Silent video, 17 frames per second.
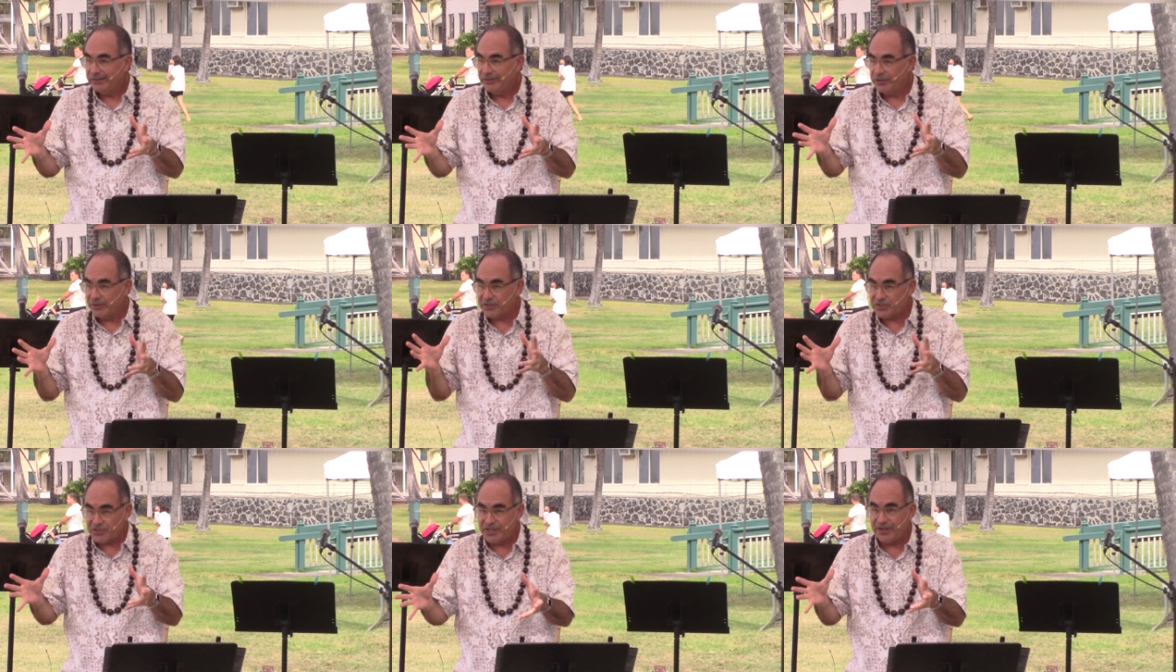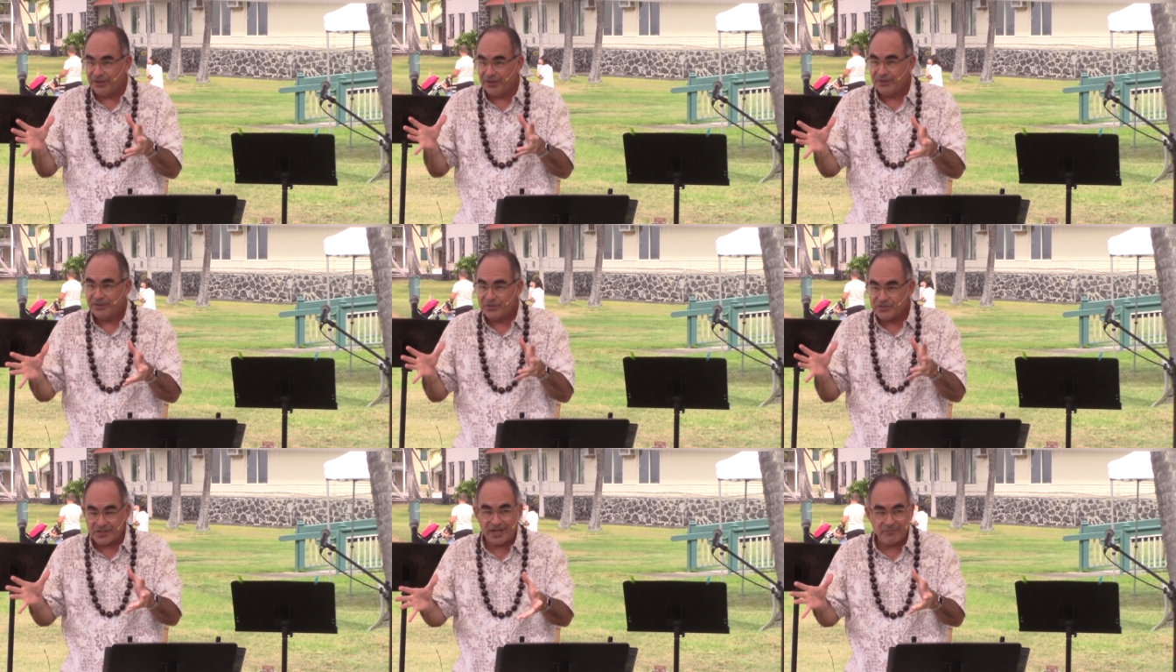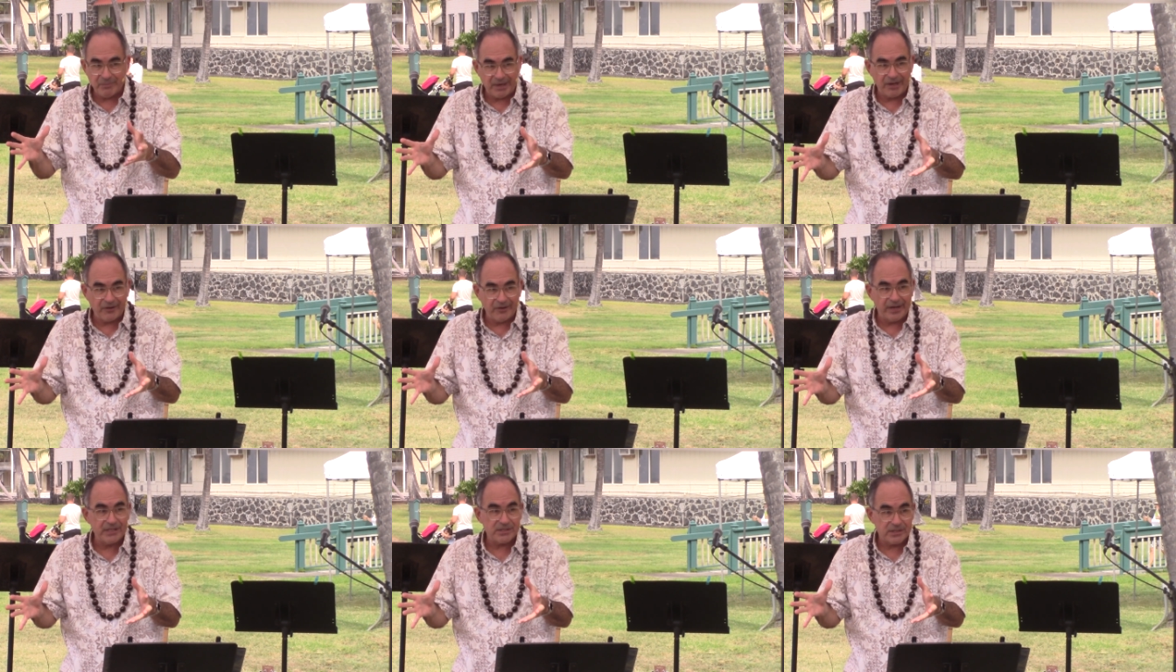You're a sinner saved by
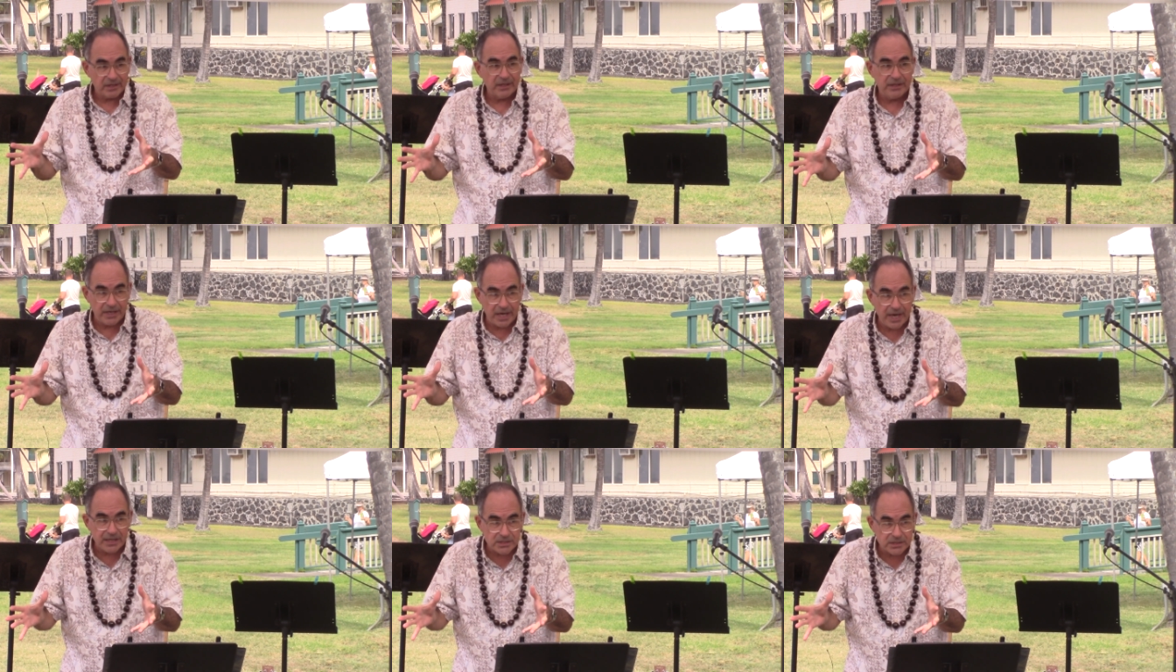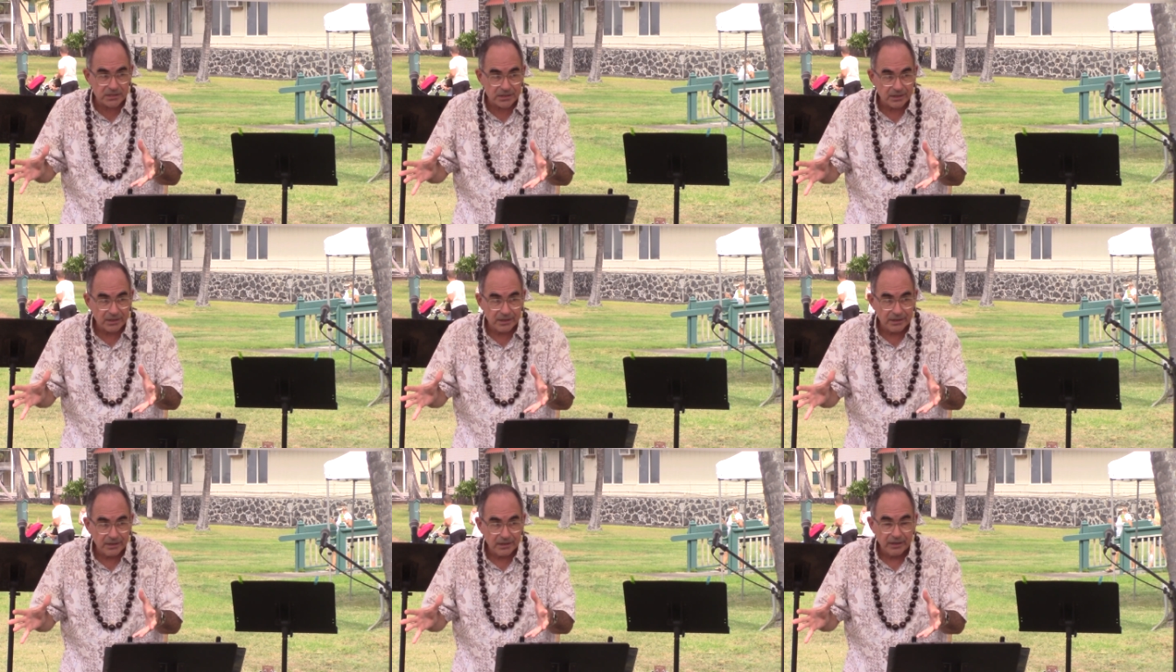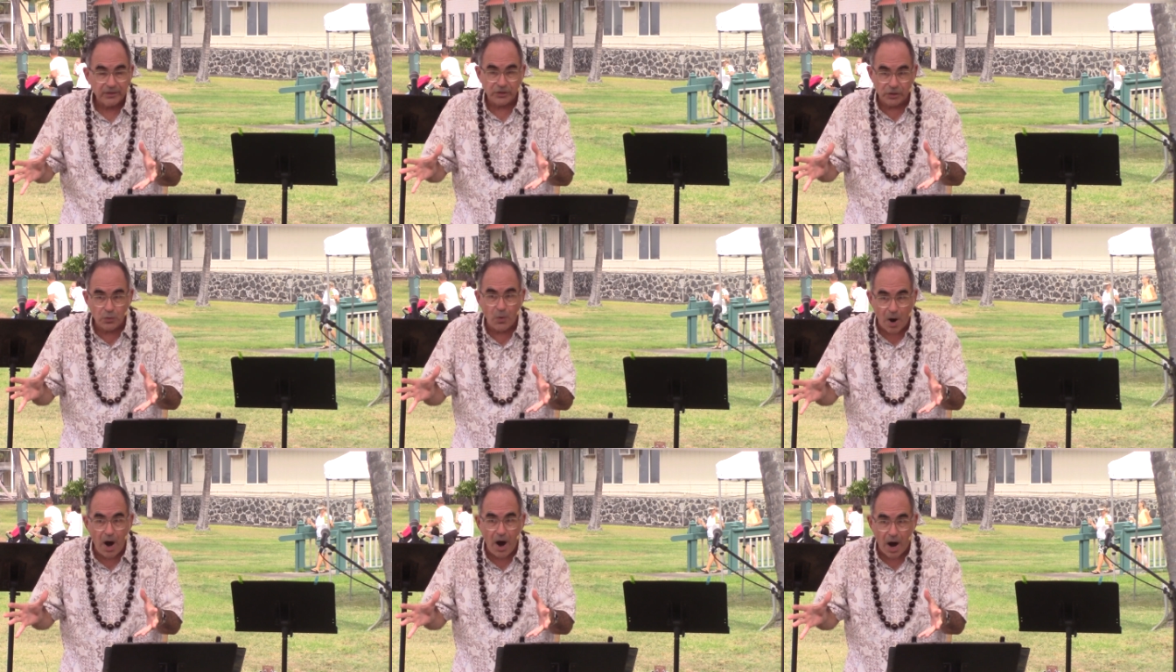grace. Yes,
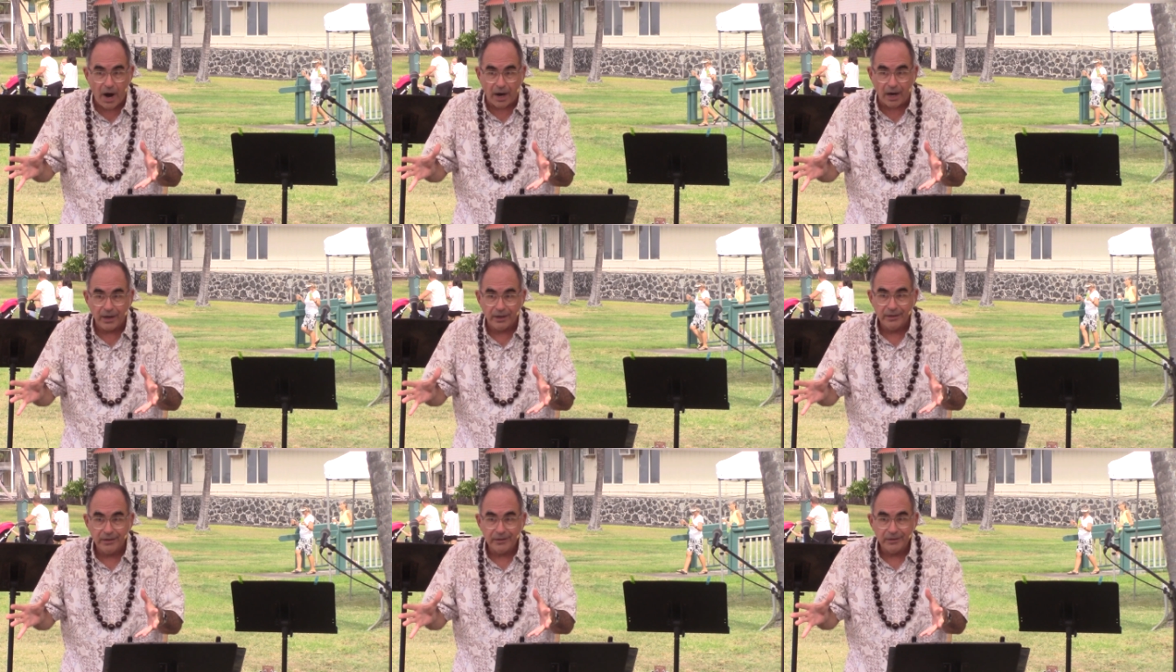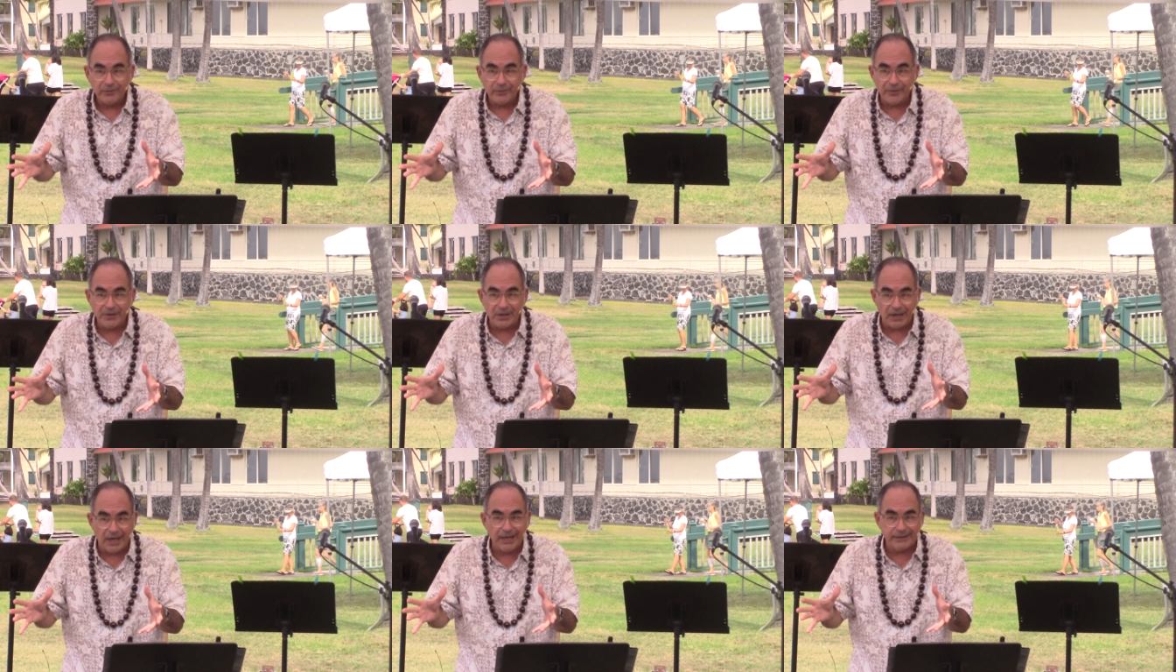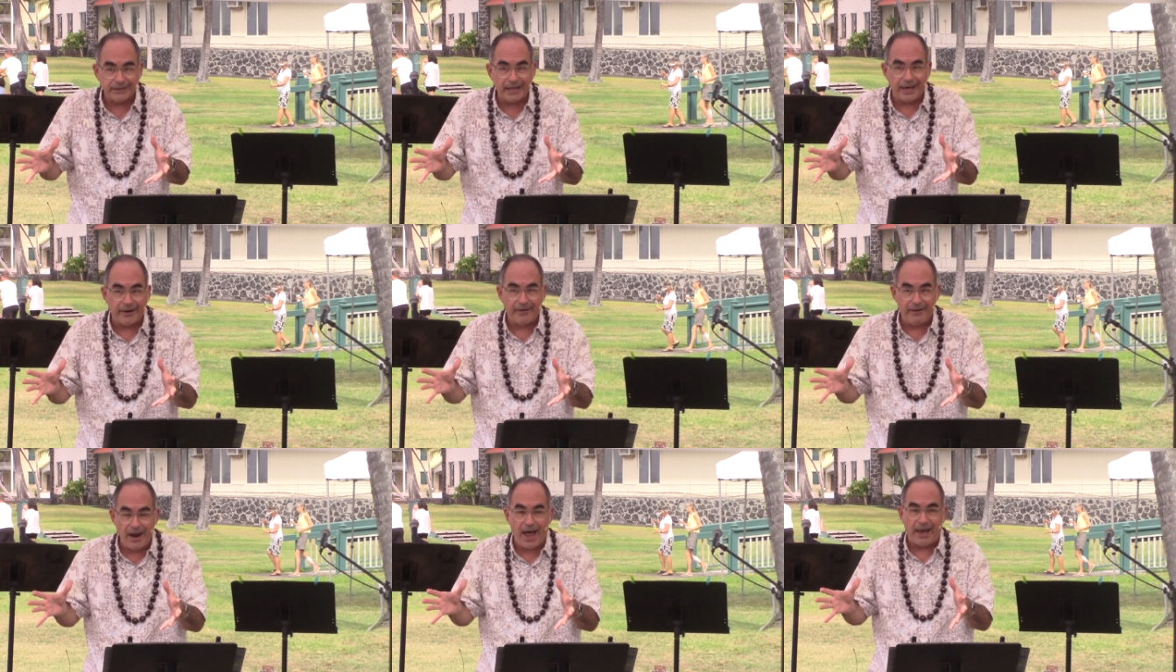you are. Whether you like
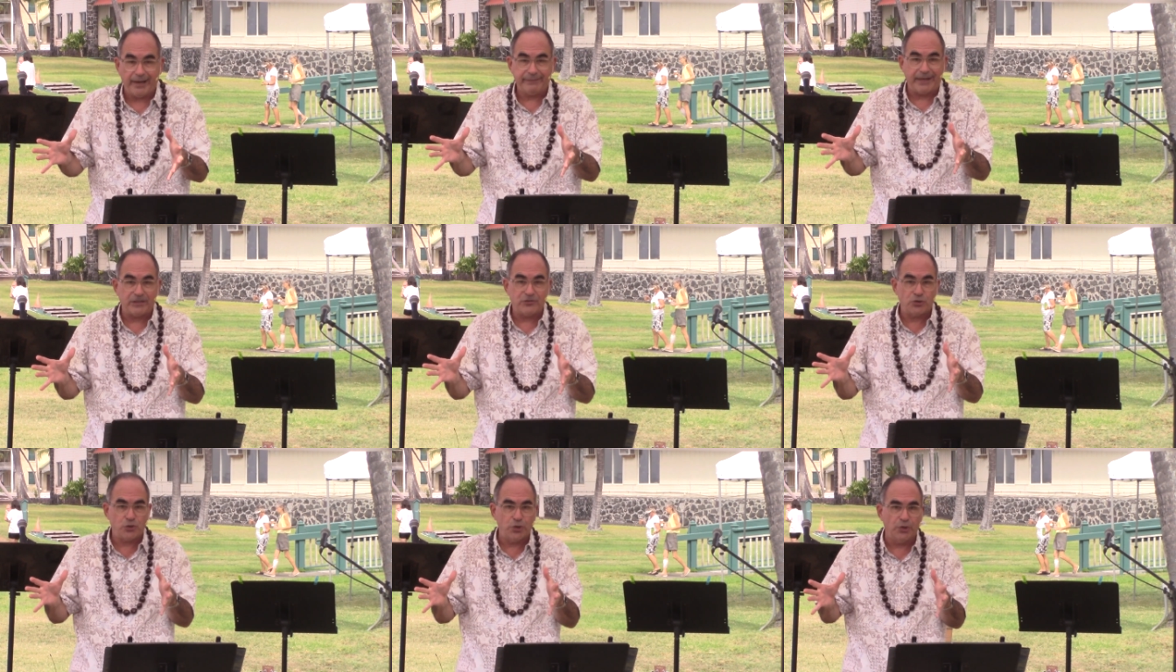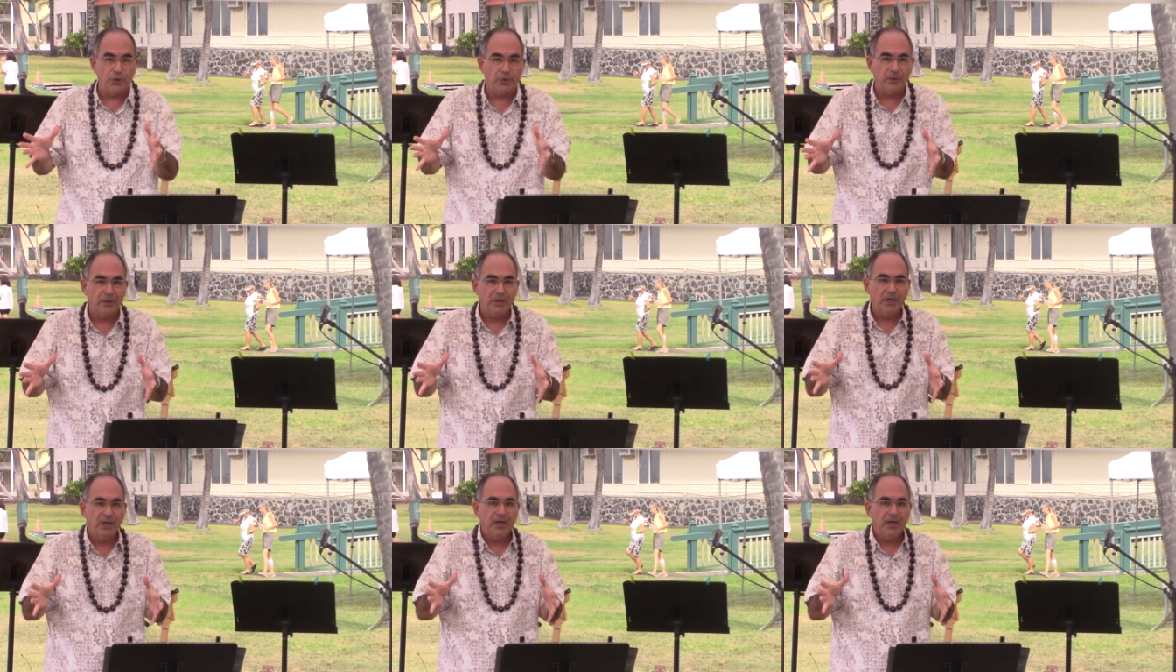that or not, that's true.